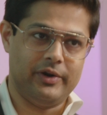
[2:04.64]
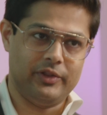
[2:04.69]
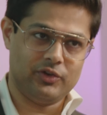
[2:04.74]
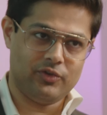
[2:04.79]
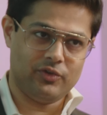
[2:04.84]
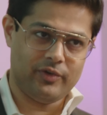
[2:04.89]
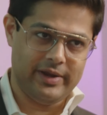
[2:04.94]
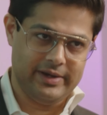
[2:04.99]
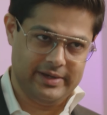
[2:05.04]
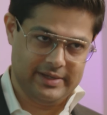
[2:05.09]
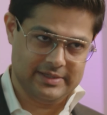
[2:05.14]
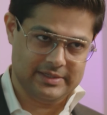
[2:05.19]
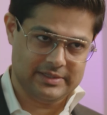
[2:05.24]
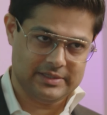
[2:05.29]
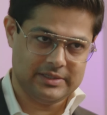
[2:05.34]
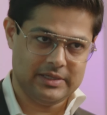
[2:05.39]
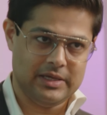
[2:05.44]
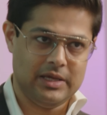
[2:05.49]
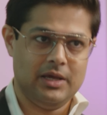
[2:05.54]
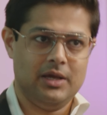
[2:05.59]

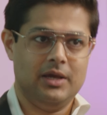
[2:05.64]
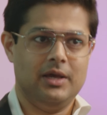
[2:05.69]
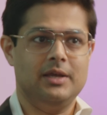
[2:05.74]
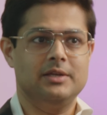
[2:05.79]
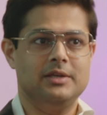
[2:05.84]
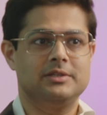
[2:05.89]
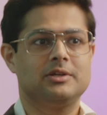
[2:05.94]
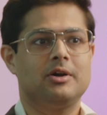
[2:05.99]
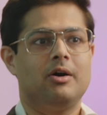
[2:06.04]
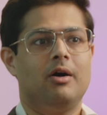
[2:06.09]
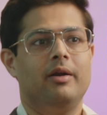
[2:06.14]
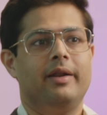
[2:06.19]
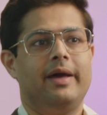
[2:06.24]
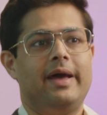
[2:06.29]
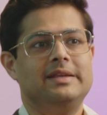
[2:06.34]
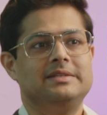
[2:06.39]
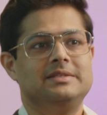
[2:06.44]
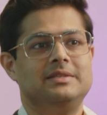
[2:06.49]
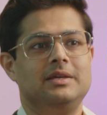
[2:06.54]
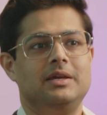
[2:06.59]
arthritis is called
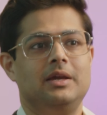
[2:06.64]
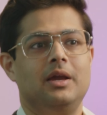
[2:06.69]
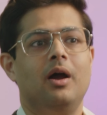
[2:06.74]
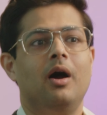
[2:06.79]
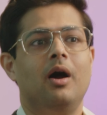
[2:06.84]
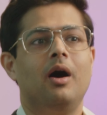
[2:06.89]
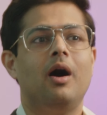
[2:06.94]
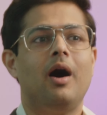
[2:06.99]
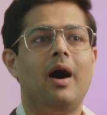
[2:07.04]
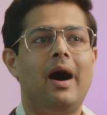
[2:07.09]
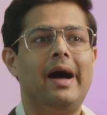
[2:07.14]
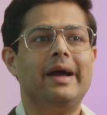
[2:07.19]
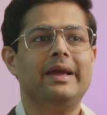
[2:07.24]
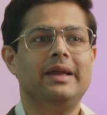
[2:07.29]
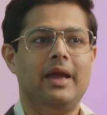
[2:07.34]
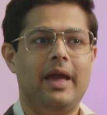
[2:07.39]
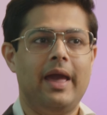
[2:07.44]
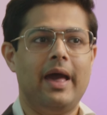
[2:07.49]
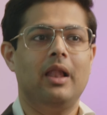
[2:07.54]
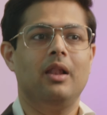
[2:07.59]
as the
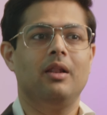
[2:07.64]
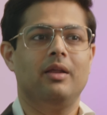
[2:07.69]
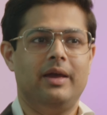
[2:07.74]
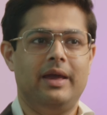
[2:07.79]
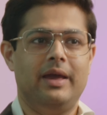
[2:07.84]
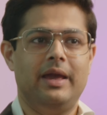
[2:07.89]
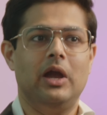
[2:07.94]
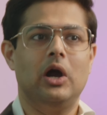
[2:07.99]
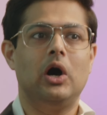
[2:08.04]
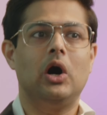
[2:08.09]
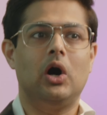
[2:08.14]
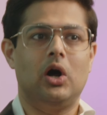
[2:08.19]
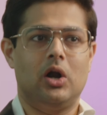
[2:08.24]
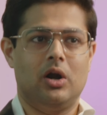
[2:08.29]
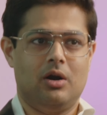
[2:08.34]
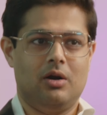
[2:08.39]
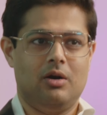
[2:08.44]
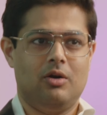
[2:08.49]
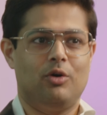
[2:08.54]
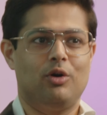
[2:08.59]

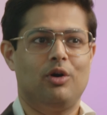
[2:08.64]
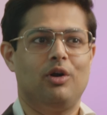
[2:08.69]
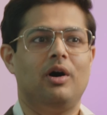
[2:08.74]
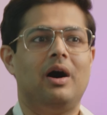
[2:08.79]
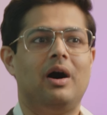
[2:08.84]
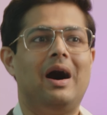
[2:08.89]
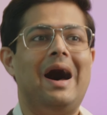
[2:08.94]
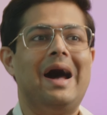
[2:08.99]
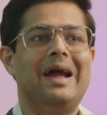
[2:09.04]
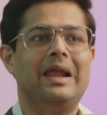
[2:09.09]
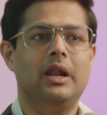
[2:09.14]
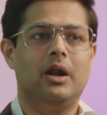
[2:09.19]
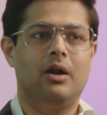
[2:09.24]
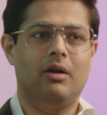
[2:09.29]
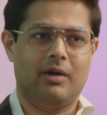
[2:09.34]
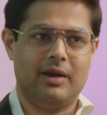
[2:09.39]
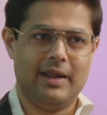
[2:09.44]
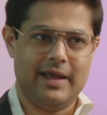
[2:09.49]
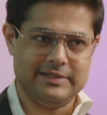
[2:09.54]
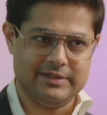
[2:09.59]
ILAR or
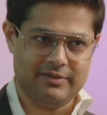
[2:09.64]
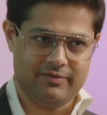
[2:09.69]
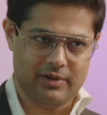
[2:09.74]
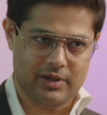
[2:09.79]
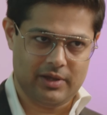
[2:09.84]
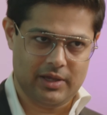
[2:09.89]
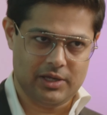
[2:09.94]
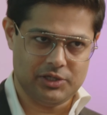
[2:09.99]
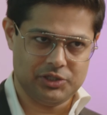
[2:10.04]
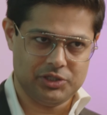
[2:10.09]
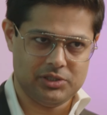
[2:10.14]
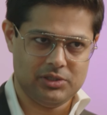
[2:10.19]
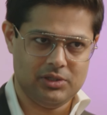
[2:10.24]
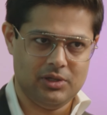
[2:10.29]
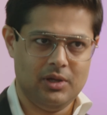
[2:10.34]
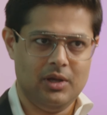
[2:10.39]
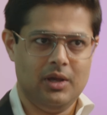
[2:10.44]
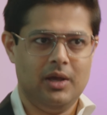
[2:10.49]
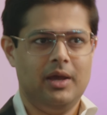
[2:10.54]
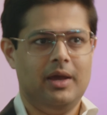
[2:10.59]
ILAR
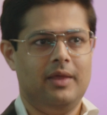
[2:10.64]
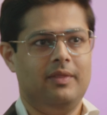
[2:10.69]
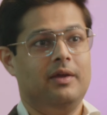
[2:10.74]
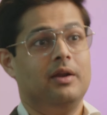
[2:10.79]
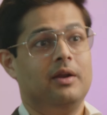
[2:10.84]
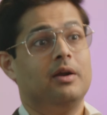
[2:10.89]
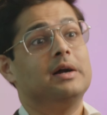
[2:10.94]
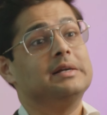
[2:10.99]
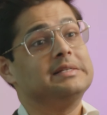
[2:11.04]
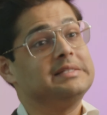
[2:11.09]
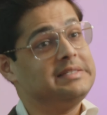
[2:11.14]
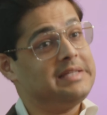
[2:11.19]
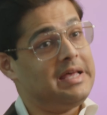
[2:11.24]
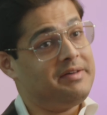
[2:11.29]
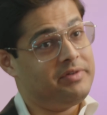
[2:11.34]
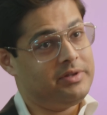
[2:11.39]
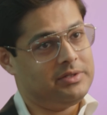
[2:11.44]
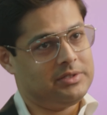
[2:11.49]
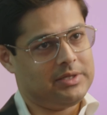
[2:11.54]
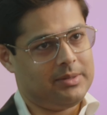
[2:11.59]
classification, and there are
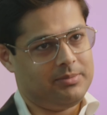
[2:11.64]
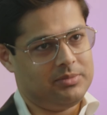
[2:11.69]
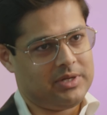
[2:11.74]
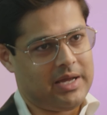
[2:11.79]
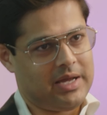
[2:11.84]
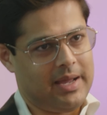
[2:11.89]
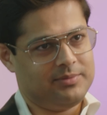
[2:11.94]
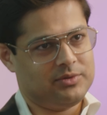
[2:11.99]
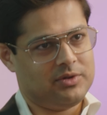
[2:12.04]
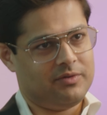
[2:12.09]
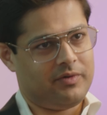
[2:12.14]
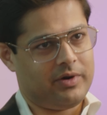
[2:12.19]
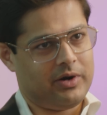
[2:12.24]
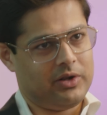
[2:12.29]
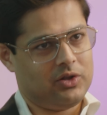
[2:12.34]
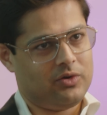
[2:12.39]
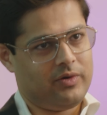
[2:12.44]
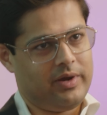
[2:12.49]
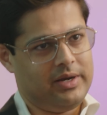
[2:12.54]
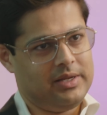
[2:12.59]
7 subtypes of
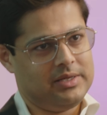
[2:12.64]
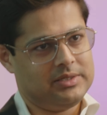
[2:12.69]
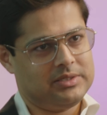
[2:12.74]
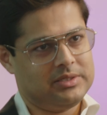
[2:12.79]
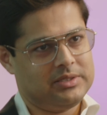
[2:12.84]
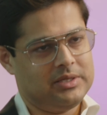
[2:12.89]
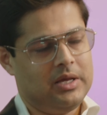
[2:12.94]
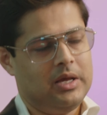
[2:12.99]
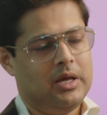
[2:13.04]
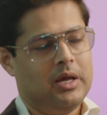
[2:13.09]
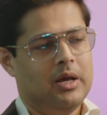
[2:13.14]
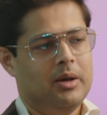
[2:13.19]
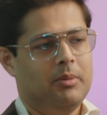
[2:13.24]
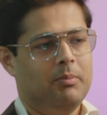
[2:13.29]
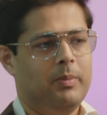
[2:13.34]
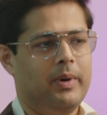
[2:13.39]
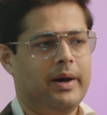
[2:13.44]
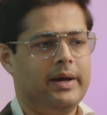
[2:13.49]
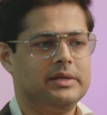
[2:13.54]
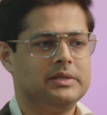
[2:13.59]
arthritis.
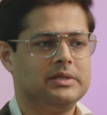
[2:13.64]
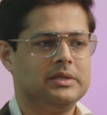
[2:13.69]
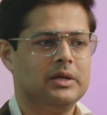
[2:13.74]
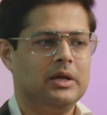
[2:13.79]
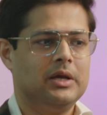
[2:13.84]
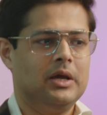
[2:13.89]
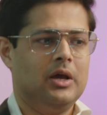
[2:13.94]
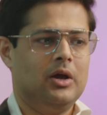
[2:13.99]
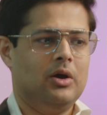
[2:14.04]
But